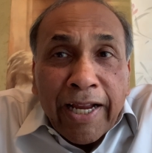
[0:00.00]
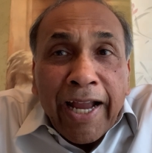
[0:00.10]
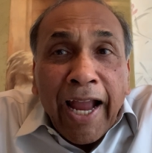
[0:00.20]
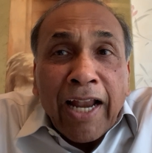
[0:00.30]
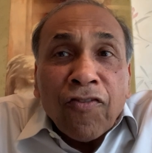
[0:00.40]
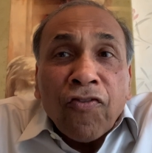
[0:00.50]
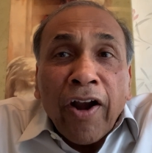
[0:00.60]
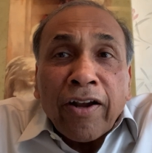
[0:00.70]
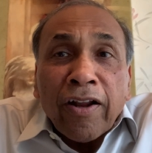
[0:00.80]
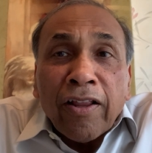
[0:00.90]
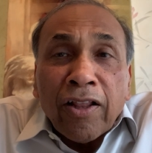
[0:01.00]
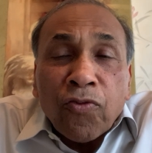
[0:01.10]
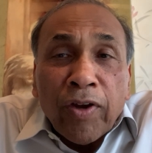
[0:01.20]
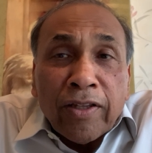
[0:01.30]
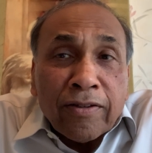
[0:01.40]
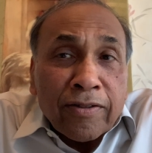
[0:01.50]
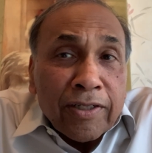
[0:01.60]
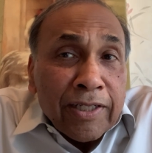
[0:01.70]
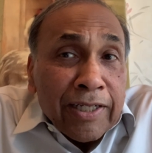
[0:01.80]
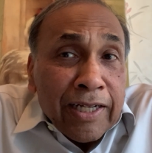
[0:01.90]
And in fraternal twins,
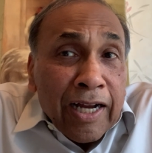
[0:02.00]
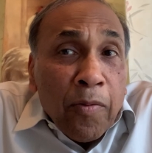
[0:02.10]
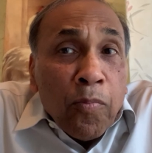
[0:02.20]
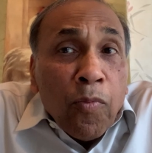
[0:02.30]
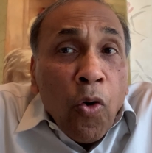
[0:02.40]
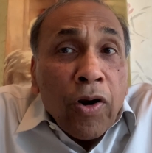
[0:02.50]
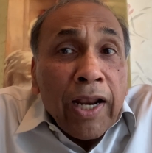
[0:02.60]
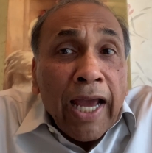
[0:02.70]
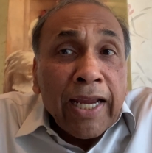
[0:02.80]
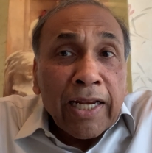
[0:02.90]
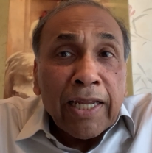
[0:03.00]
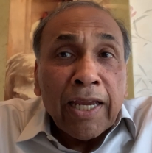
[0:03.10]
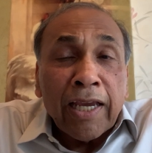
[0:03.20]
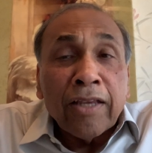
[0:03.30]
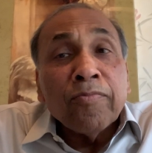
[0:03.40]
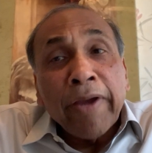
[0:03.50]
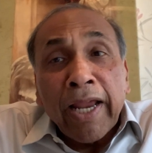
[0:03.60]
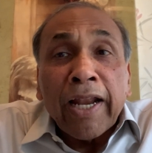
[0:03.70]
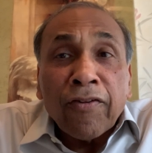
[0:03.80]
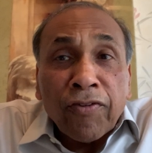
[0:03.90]
more likely is
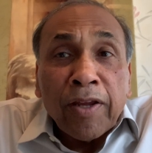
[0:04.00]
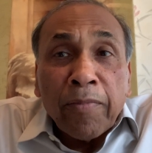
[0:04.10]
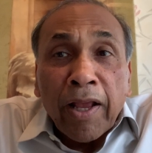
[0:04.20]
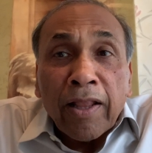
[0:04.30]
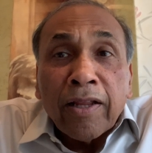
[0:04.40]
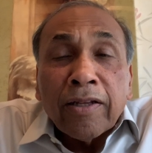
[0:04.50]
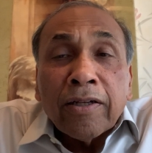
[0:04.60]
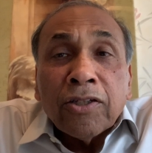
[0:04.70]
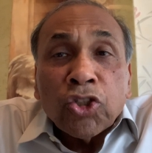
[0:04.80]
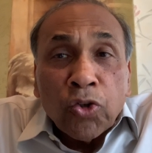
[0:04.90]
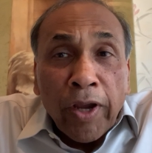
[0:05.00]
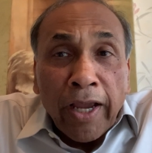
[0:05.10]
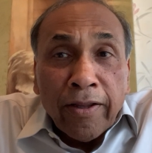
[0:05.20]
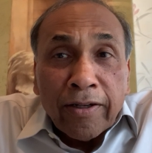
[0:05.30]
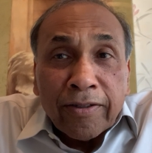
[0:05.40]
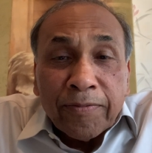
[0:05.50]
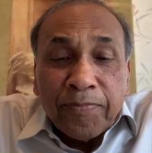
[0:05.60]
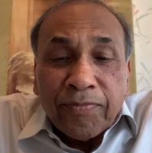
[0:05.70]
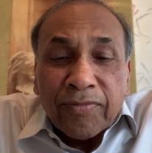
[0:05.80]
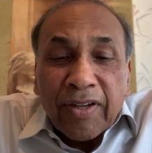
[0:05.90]
male and female together.
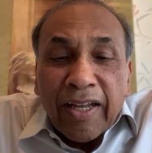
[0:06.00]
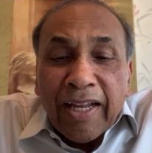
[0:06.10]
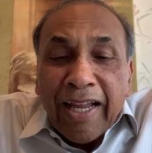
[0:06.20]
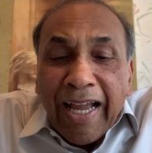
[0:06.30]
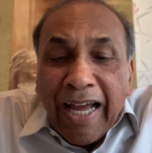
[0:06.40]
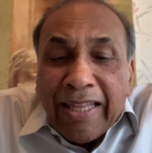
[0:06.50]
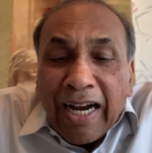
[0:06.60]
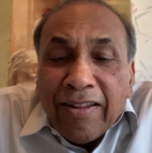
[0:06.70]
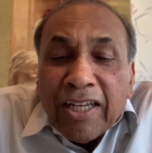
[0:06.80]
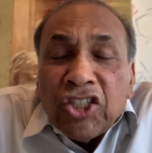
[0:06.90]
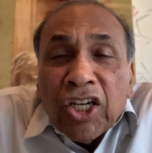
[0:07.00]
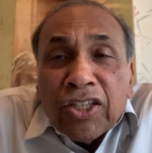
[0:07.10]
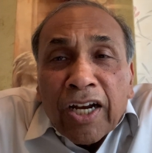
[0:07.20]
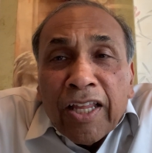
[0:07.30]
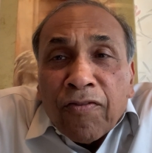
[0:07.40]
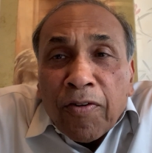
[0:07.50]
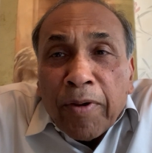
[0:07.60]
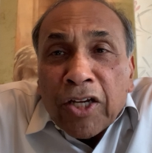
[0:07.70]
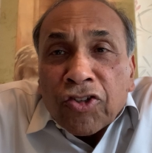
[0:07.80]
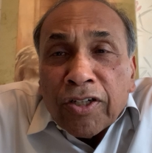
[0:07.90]
That is the general
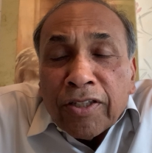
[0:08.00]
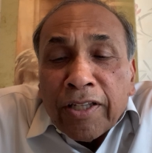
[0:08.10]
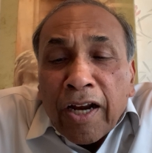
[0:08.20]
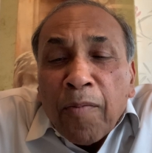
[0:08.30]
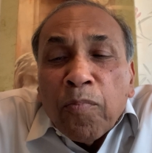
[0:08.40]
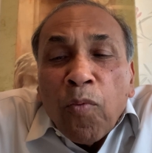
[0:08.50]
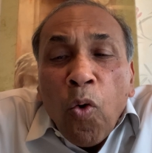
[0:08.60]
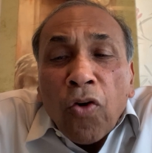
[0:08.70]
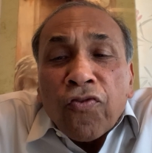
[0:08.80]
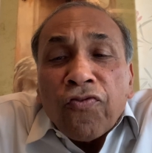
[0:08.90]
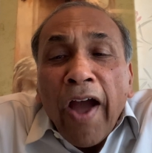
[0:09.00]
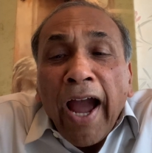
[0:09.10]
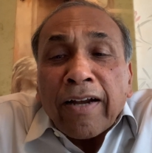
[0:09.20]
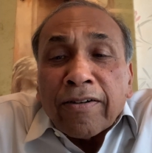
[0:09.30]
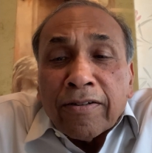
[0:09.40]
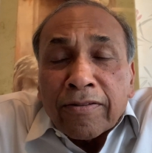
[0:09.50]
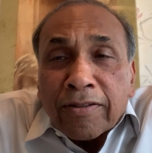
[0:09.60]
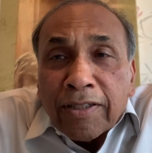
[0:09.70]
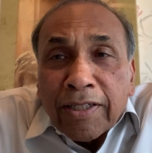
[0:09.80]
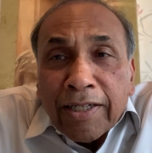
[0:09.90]
information. There are more factors,
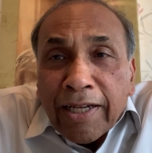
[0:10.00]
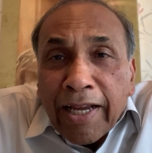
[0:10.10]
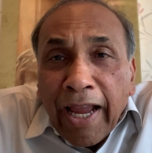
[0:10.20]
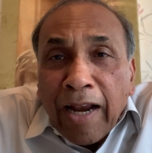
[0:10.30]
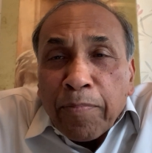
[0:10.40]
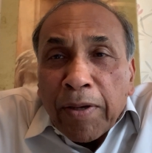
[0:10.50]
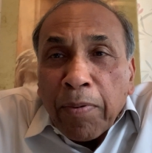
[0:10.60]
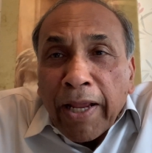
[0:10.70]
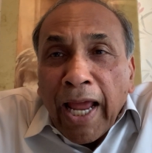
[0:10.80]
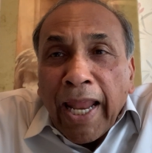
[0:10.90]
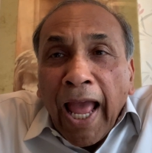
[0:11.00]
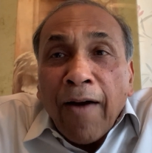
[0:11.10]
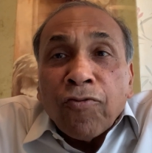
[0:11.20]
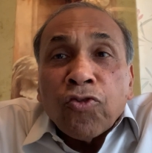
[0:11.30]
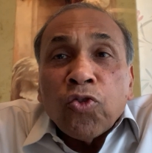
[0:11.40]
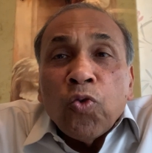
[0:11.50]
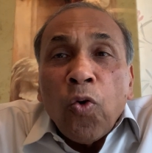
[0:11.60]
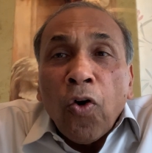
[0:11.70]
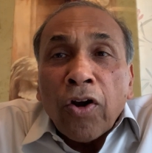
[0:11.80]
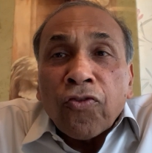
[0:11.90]
and people can have 2
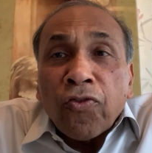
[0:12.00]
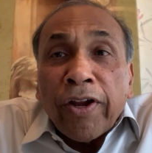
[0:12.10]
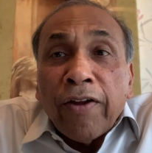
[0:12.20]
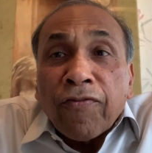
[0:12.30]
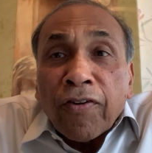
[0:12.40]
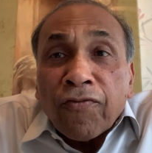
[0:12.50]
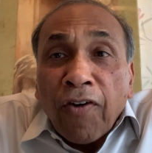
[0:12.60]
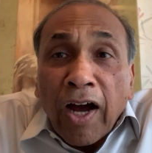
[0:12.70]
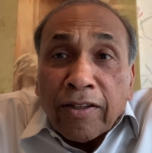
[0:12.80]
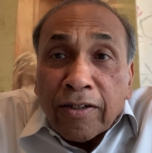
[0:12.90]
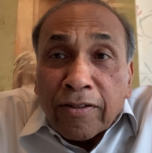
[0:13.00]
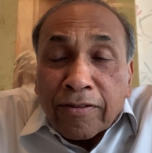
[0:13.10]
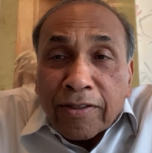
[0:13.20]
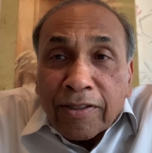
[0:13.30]
or 3 different fathers